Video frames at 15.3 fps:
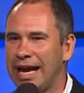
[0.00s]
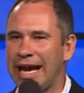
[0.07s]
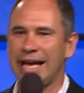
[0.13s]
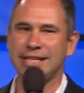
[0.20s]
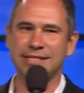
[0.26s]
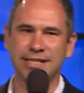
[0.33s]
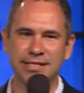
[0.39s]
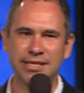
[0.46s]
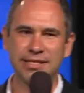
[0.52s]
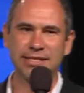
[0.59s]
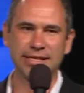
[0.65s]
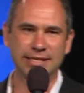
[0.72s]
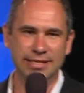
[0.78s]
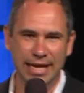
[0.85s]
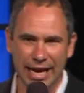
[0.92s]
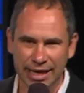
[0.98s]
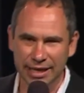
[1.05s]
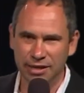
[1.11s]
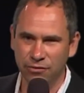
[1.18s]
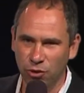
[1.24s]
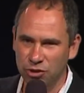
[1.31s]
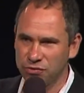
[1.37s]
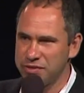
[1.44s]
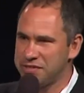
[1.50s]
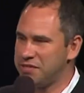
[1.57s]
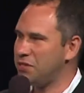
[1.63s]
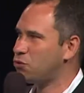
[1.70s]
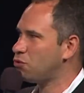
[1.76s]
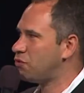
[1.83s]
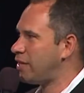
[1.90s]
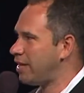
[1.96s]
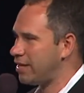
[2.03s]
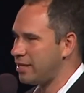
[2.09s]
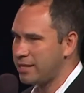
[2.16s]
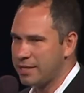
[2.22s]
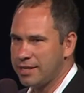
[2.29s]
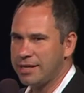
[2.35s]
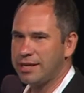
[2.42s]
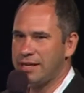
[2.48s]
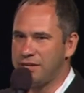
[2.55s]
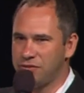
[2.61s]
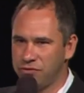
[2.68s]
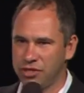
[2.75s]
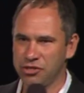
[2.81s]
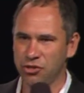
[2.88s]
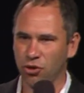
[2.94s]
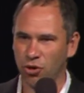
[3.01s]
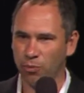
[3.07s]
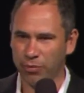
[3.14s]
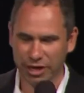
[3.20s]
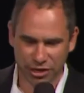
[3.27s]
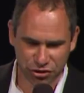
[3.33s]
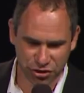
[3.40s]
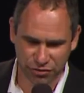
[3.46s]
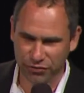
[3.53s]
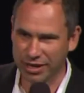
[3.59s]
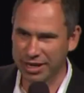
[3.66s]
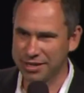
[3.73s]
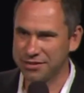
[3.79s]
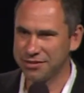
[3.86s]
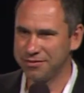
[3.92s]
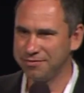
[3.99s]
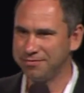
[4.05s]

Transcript: And this is exactly what we see today in video compression, right?